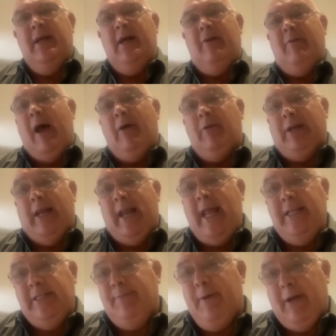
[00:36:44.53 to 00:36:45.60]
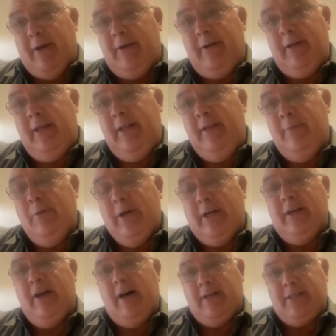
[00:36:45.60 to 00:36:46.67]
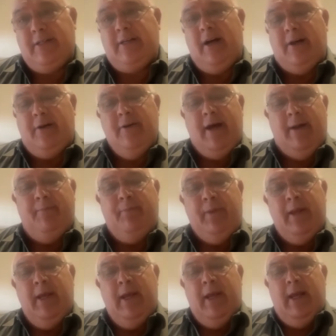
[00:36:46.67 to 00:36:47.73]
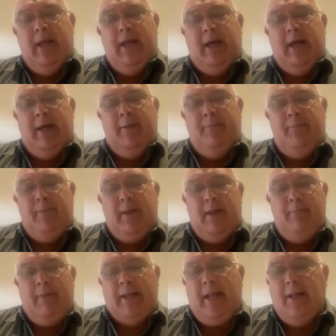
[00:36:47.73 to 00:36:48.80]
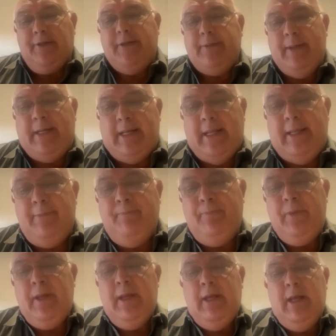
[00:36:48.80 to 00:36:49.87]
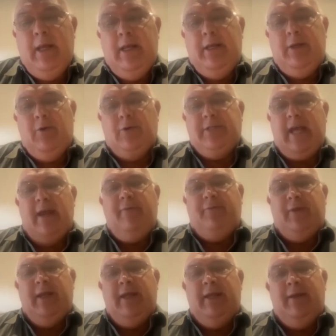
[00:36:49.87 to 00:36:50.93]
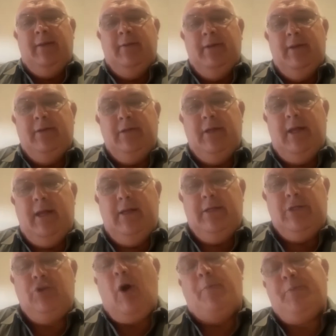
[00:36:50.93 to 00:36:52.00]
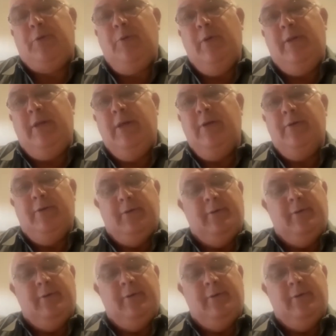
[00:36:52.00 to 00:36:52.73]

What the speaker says: around Laingsburg in the Moornaars Karoo. But ultimately, your safety stops with you.